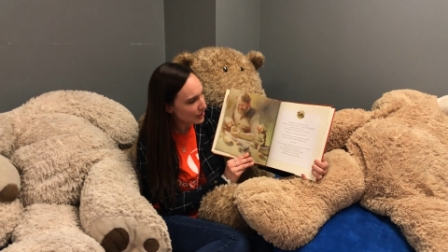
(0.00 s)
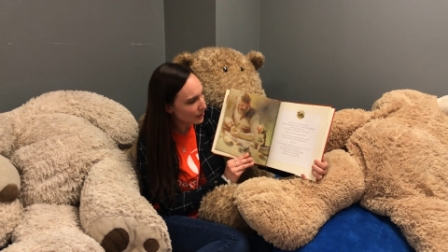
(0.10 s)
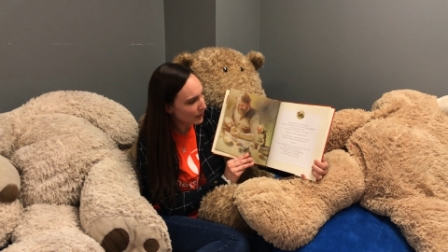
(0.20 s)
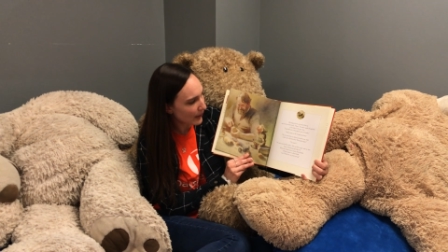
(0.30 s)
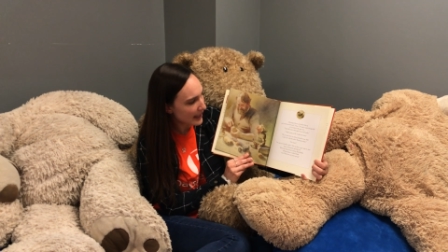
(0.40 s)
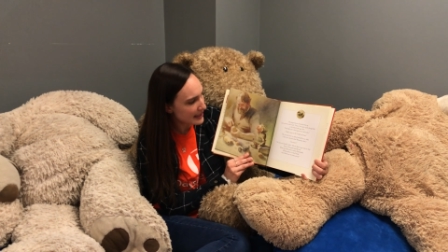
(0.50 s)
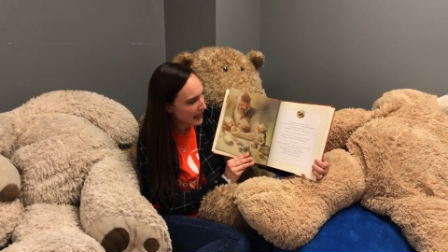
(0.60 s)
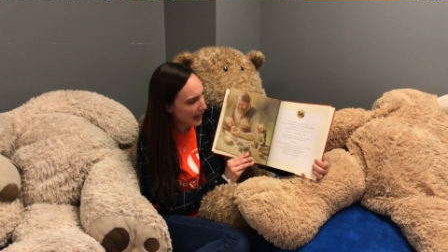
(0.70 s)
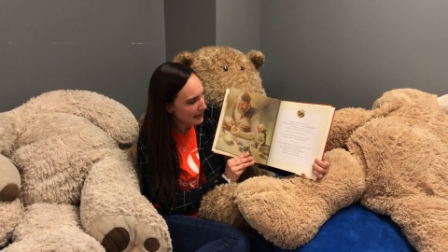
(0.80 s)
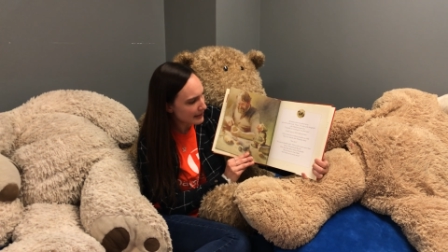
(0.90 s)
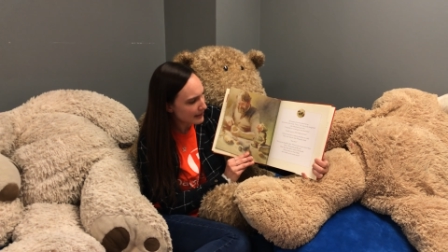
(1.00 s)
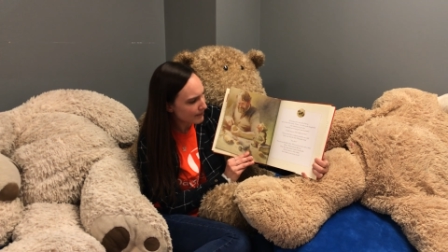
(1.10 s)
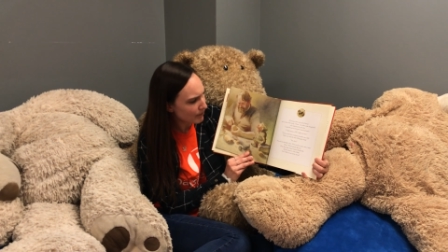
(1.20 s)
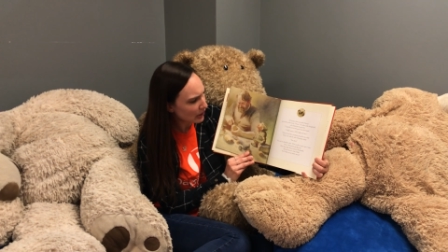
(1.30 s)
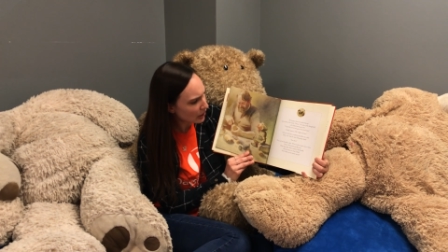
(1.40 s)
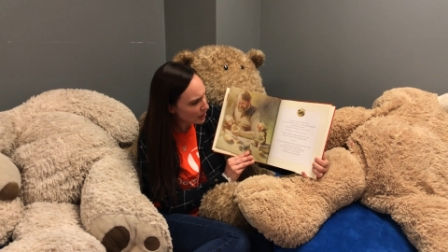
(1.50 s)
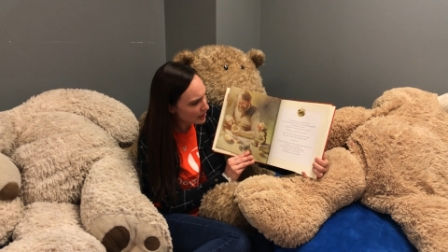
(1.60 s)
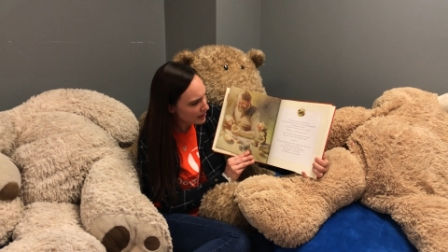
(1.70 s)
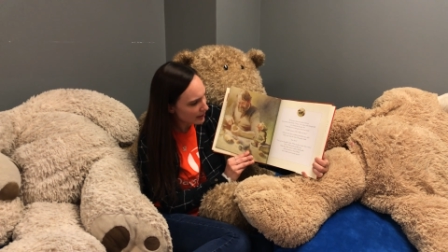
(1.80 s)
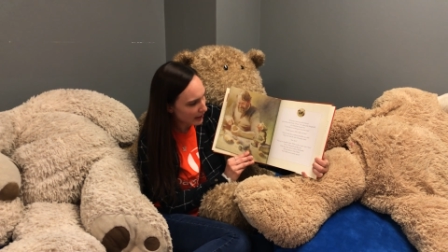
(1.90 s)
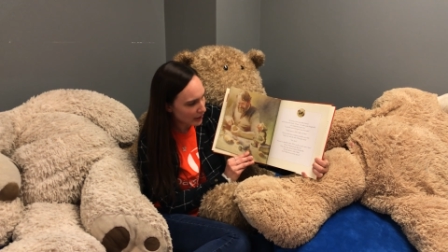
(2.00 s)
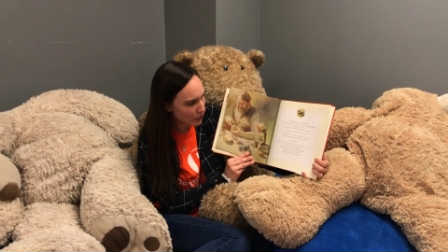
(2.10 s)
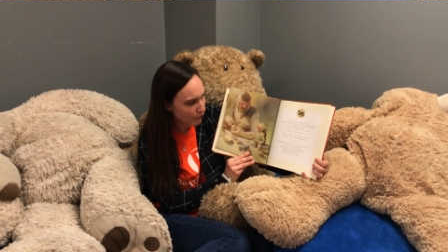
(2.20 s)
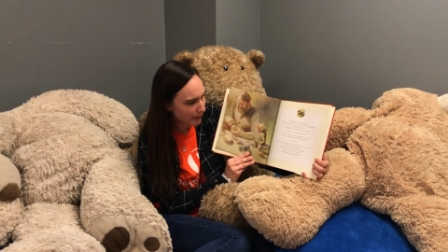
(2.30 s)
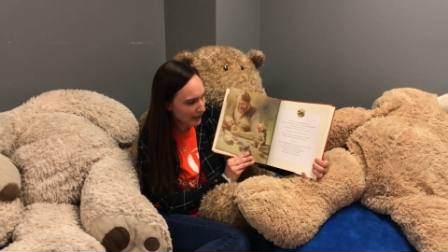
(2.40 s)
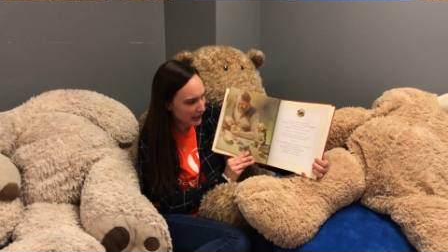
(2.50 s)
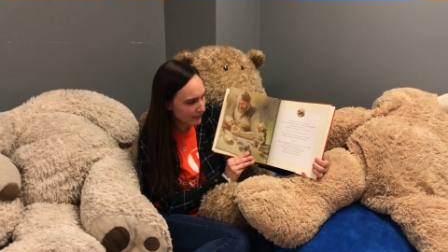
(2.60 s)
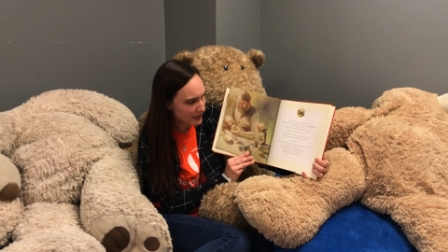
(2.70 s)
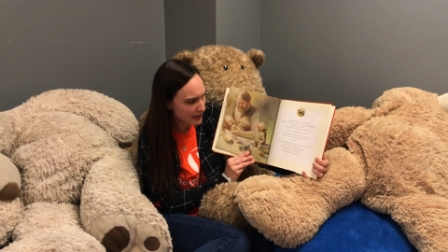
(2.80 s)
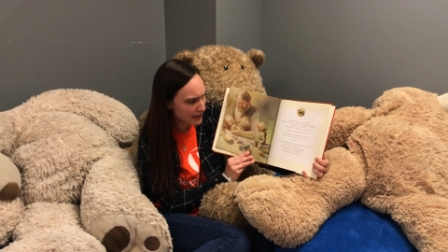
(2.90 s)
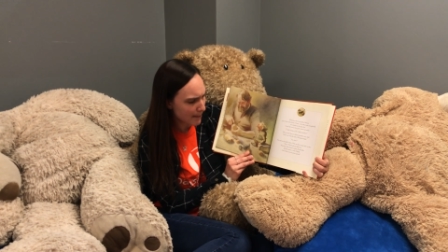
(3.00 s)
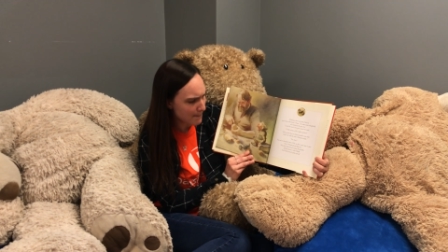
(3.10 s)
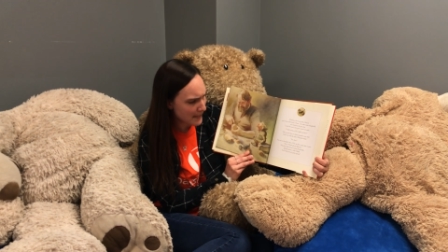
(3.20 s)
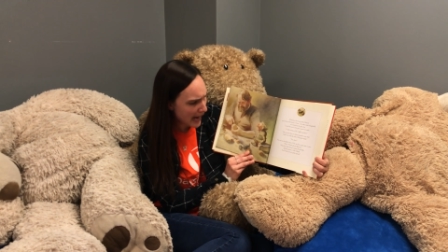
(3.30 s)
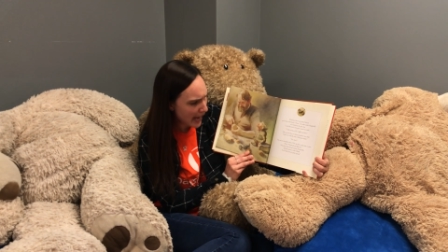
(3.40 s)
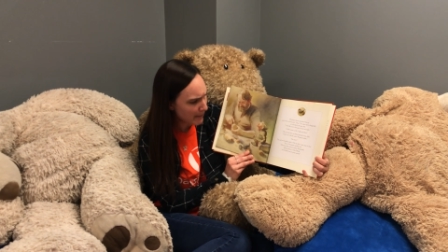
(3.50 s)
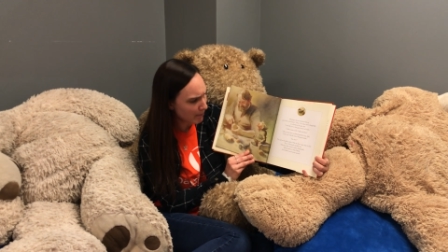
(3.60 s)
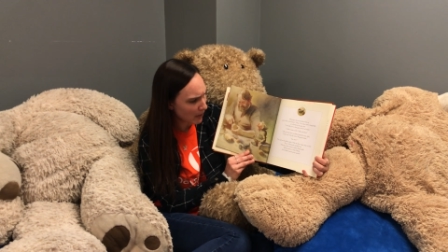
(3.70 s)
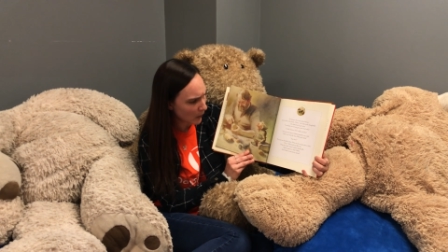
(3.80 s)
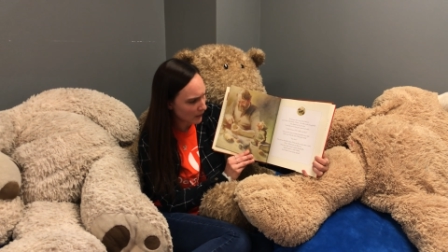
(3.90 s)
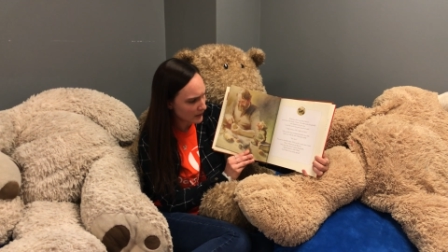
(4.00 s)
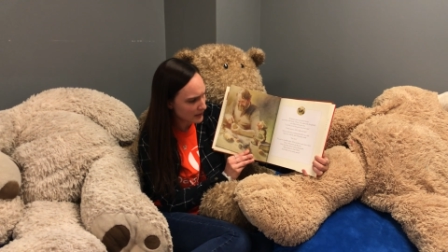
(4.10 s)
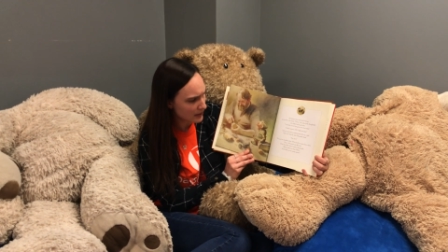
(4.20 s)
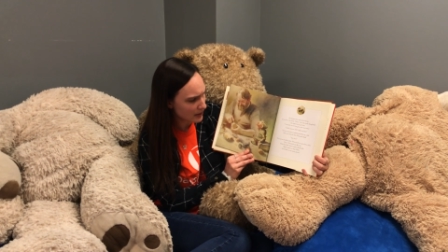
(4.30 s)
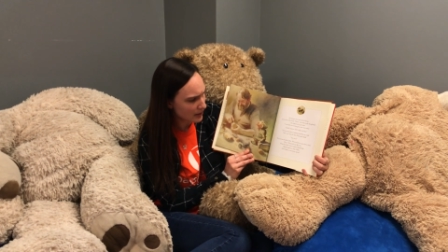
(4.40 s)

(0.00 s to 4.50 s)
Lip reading: at the gray dots, "Looks like you've been given some bad marks."